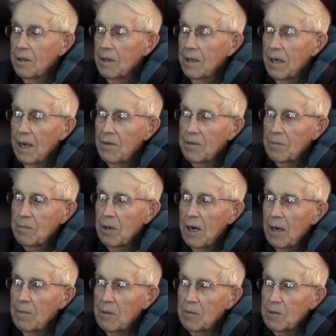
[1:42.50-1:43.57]
going to have some
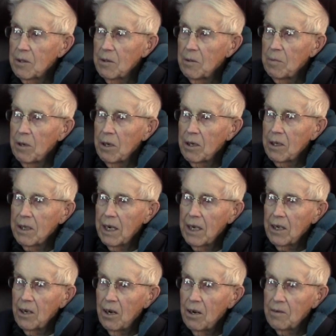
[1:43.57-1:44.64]
problems, so we better
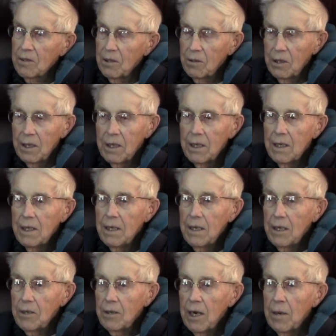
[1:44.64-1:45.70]
take off. So we
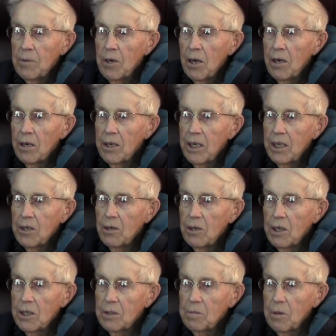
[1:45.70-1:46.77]
grabbed all our
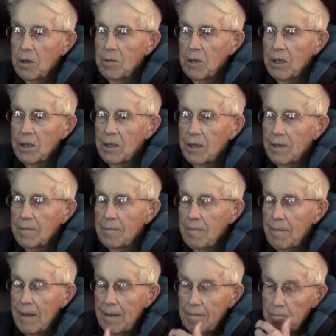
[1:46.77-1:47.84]
decoys, put them into
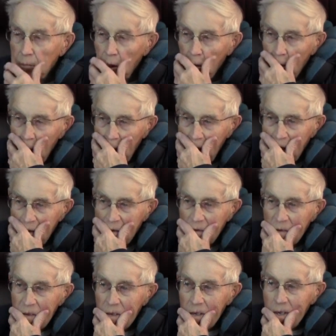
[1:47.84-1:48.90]
the boat
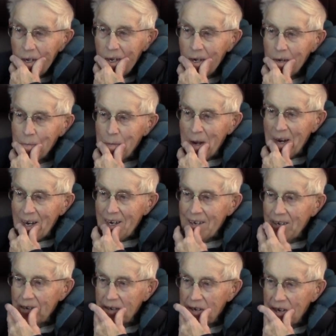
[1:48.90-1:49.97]
again, headed back
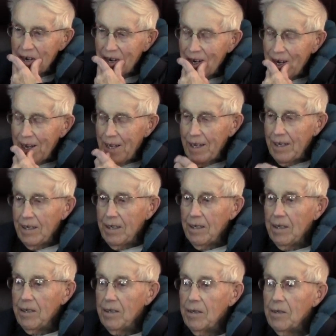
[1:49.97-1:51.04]
to
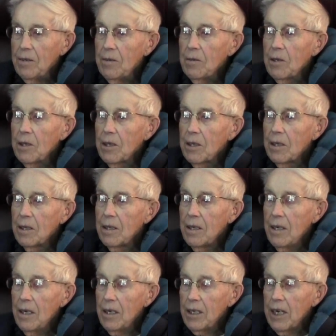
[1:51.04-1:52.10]
where the
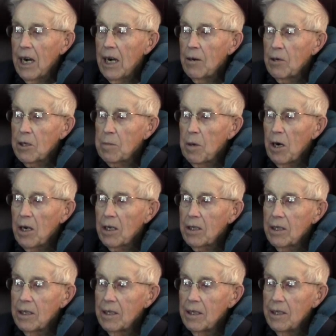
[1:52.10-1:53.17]
car was
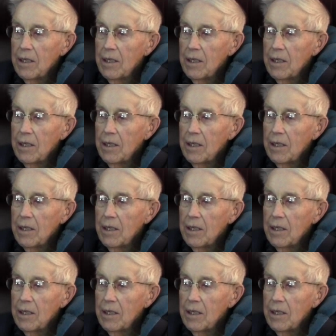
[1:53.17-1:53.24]
parked.